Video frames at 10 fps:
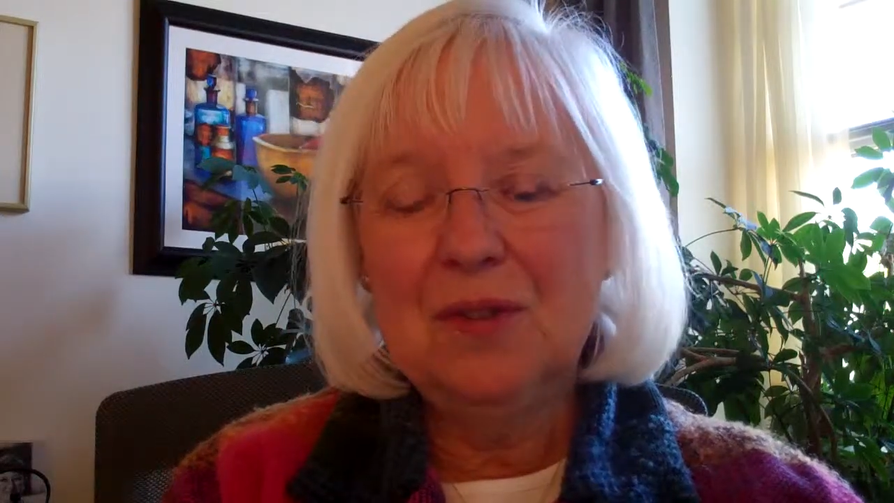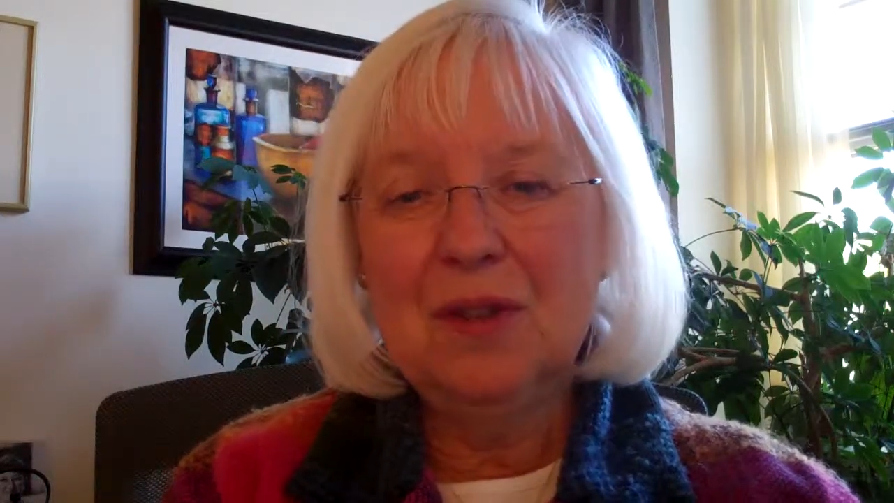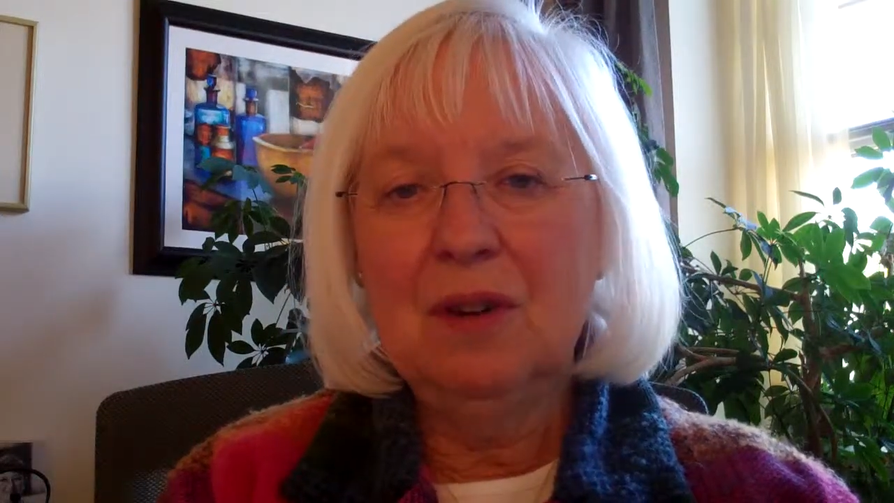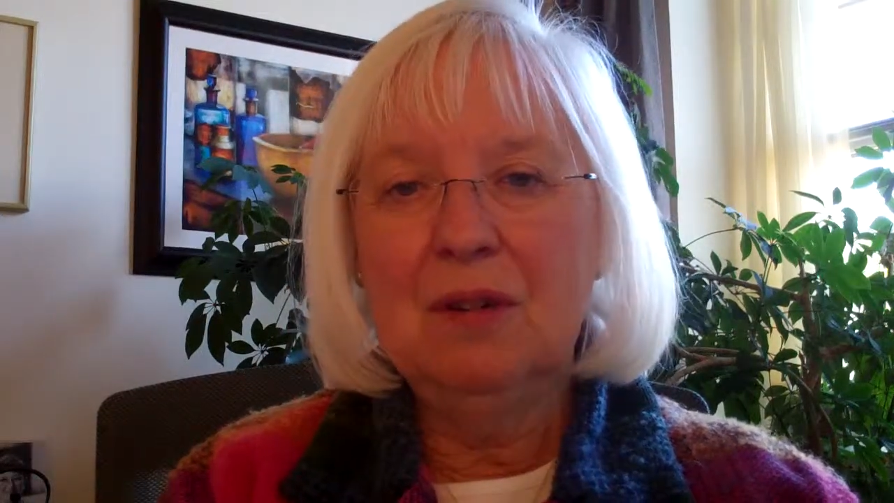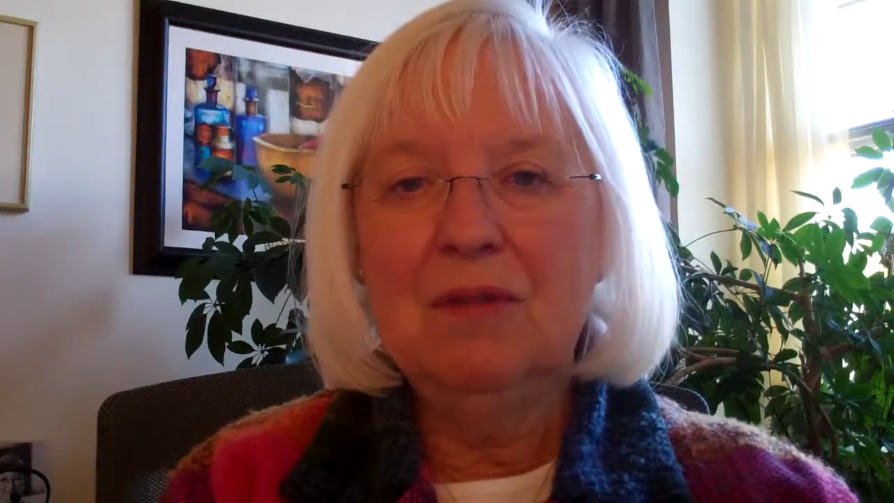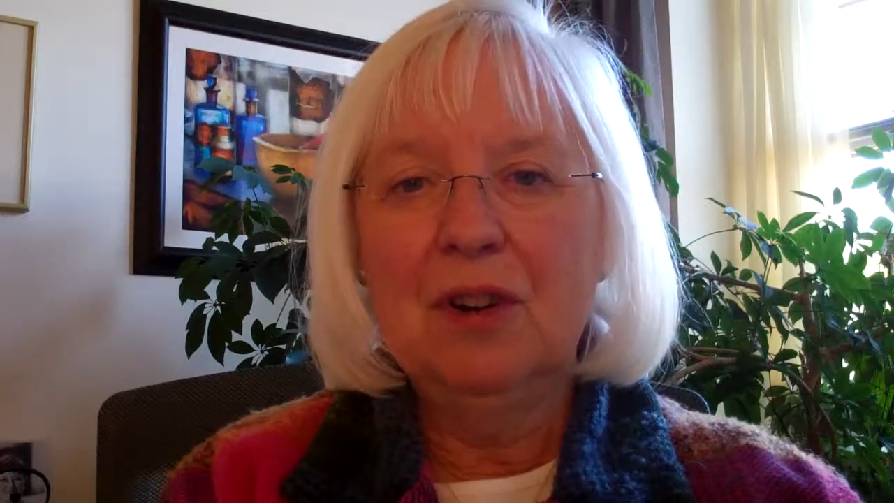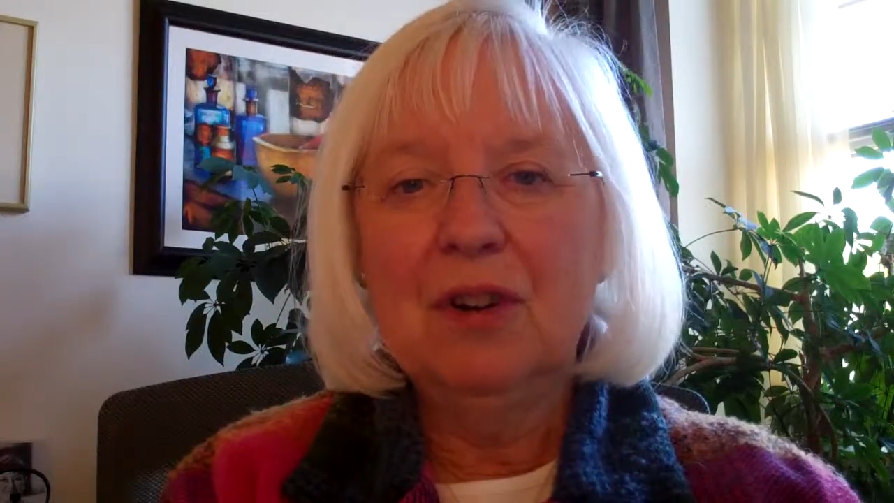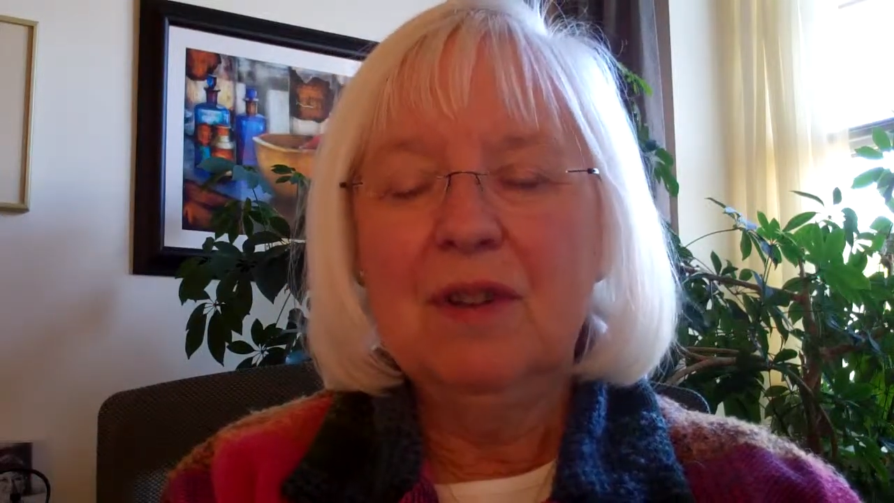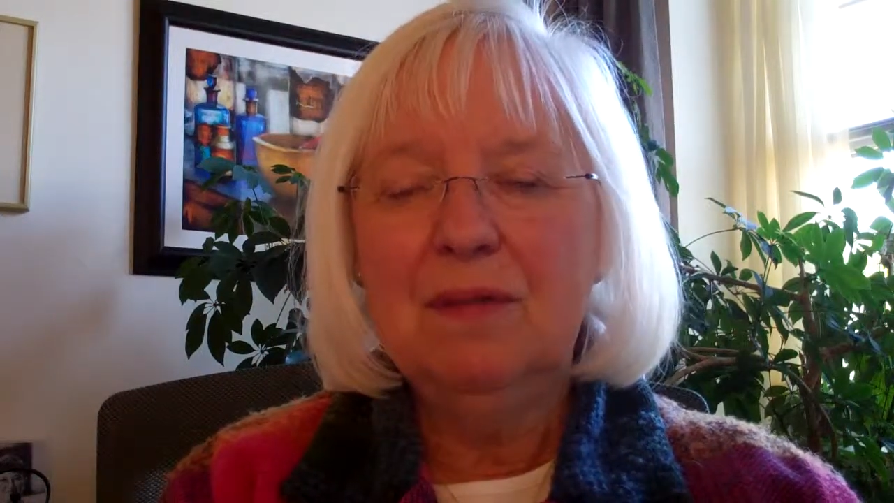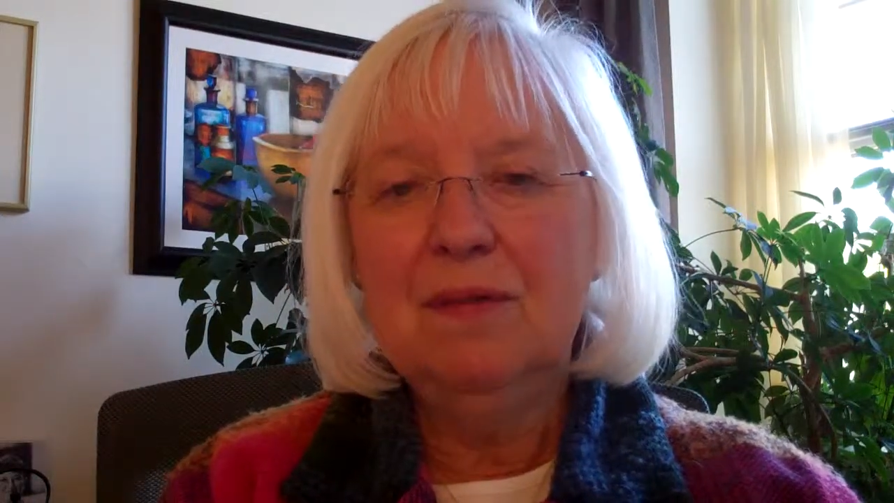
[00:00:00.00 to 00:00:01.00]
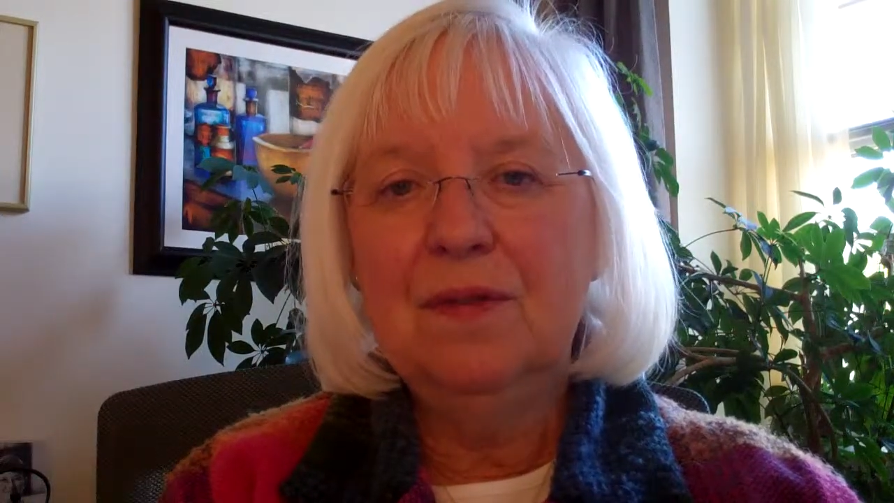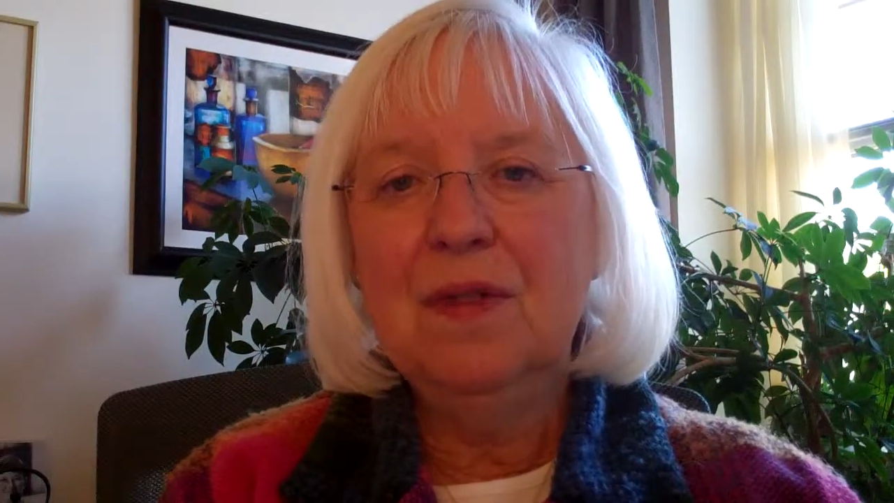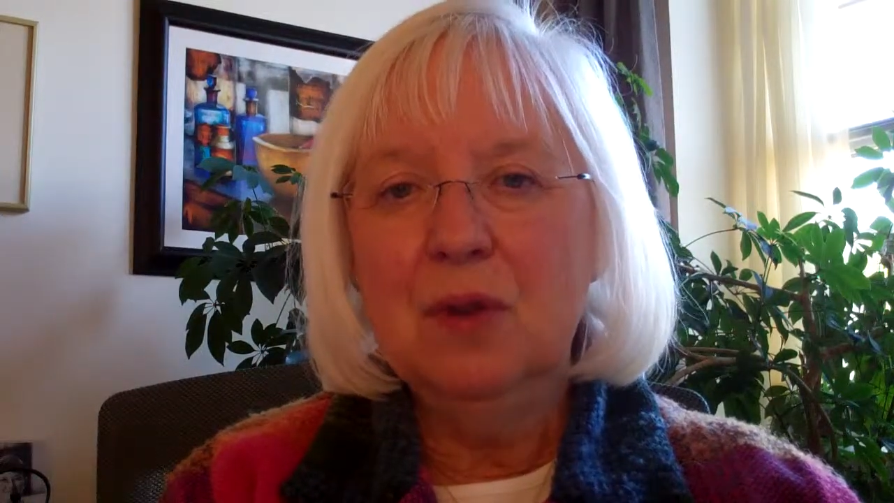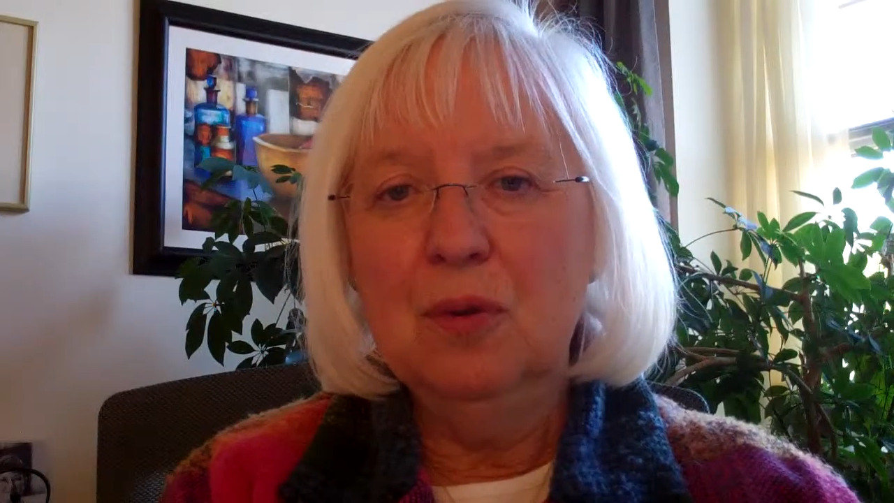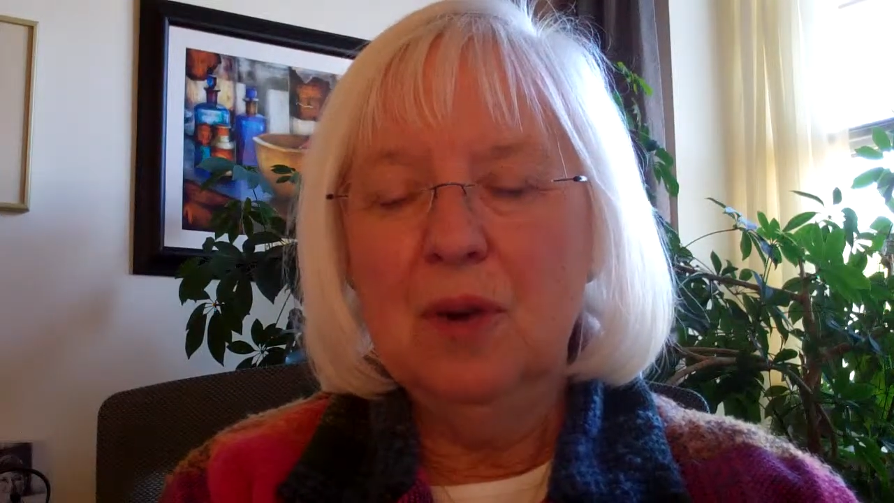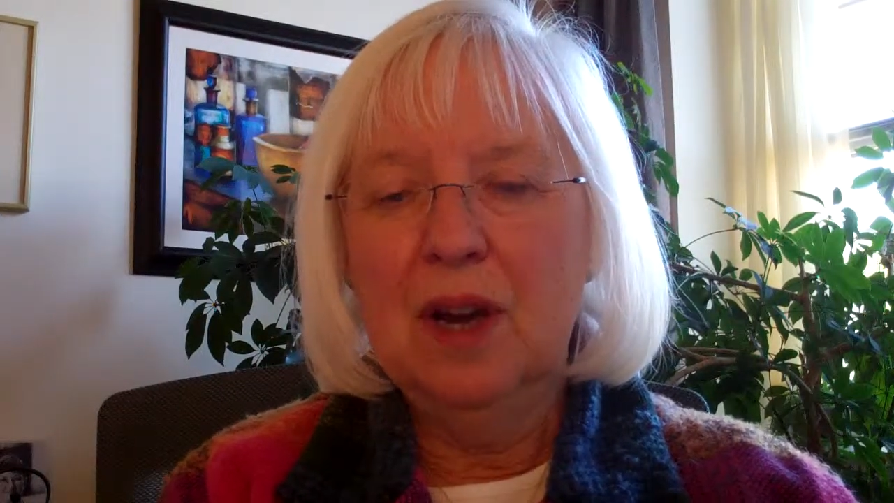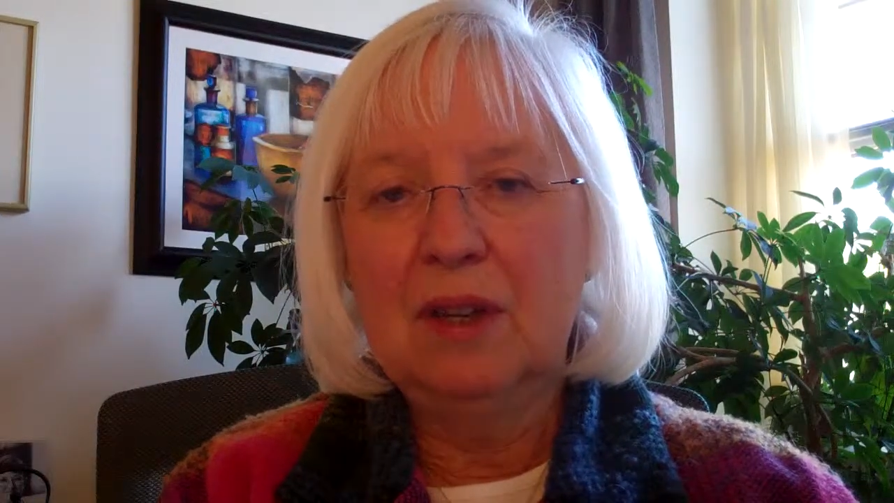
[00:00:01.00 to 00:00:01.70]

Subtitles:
There are very few